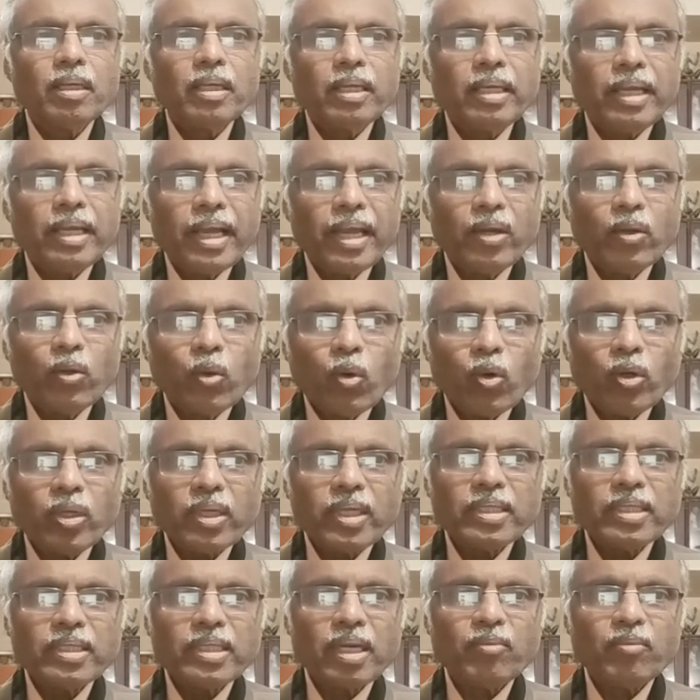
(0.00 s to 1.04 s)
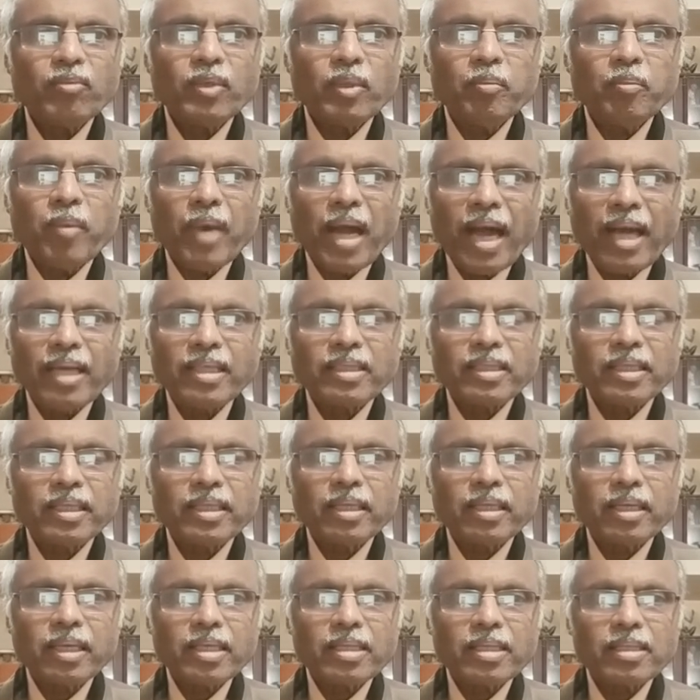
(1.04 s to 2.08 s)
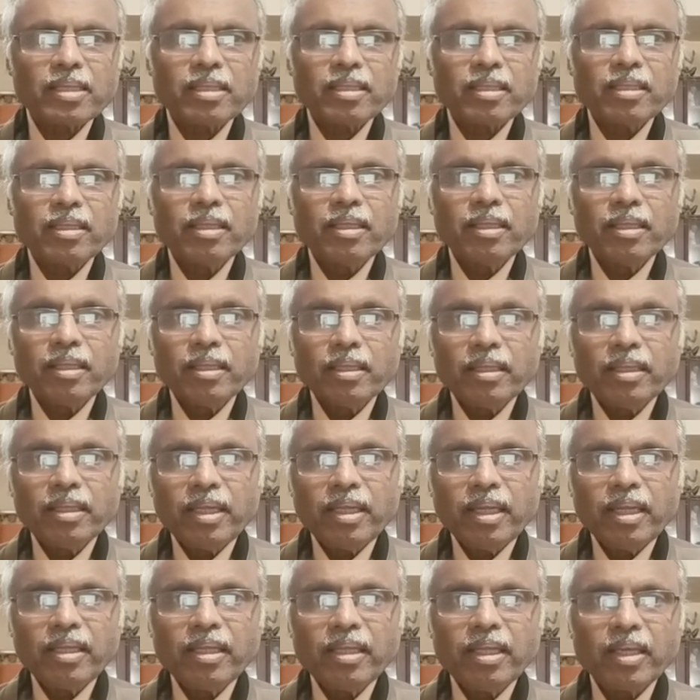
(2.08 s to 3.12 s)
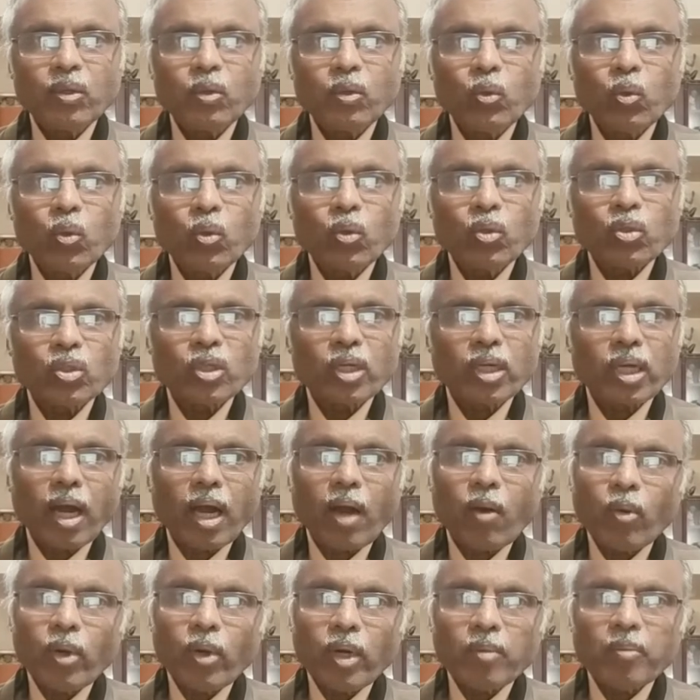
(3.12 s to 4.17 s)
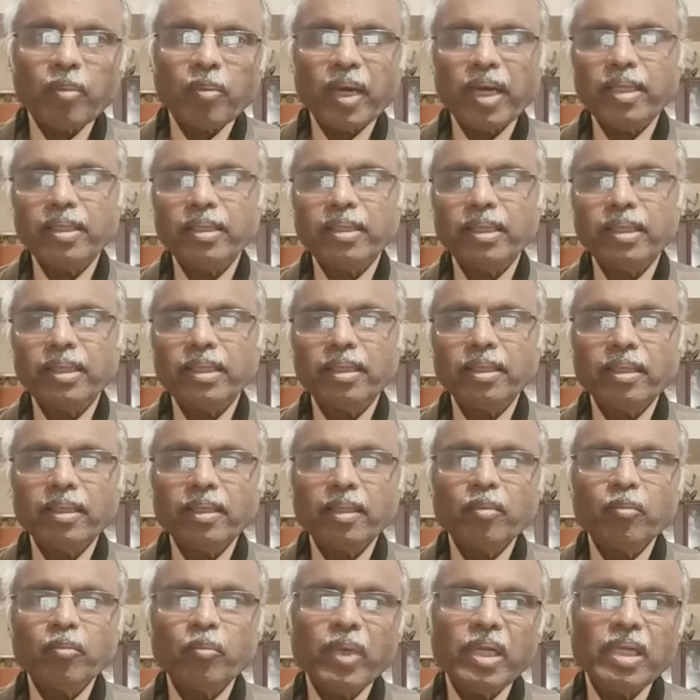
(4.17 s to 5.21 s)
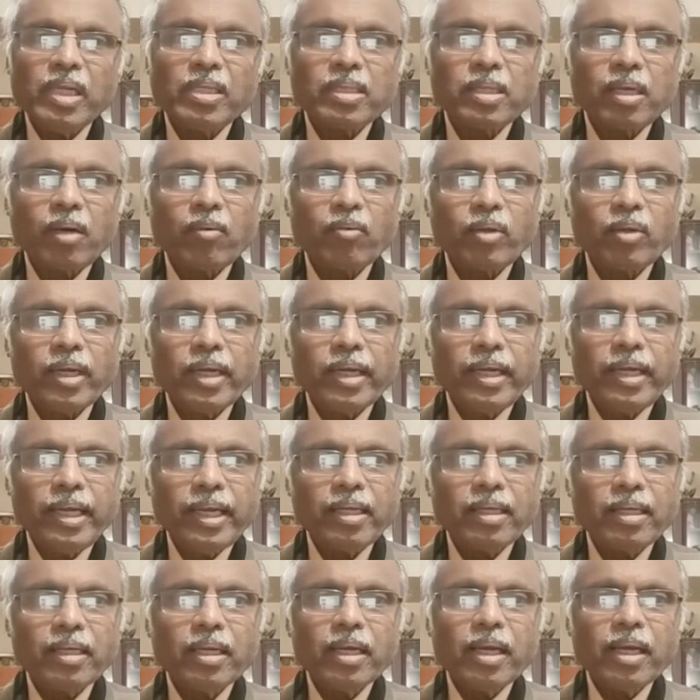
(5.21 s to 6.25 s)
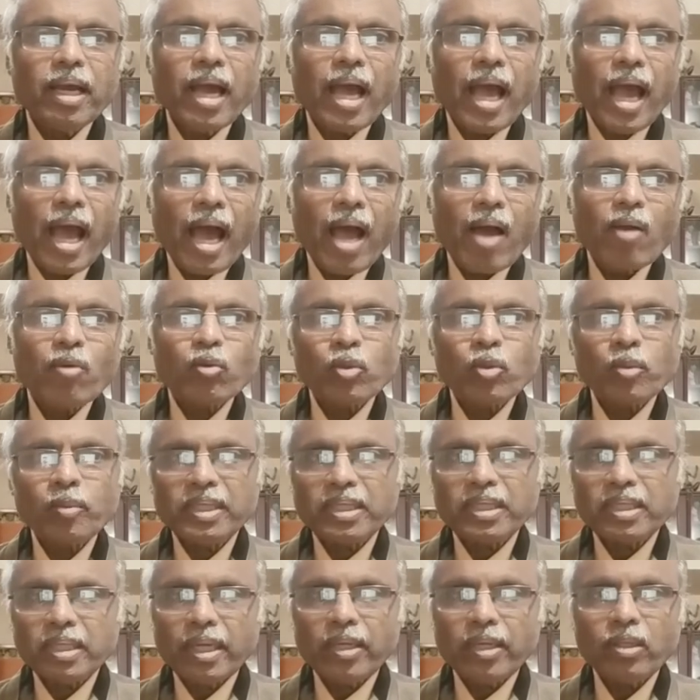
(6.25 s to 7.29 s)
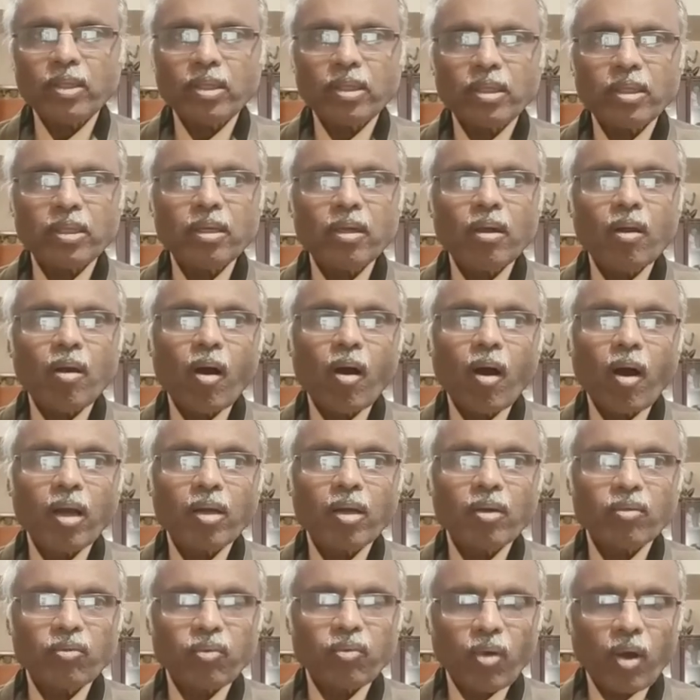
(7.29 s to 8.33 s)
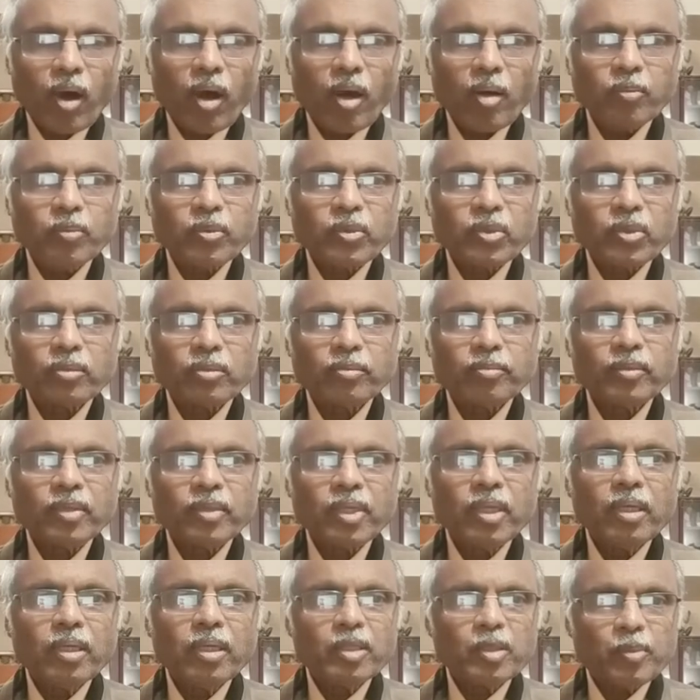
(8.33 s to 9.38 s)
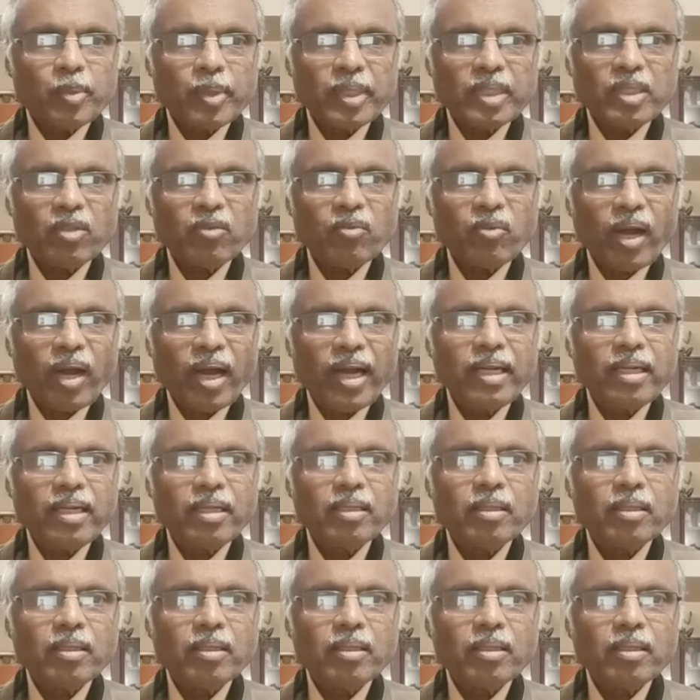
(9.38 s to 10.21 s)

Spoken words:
a notice of the bank's interest in the goods covered by the bills of lading have to be sent on forms specified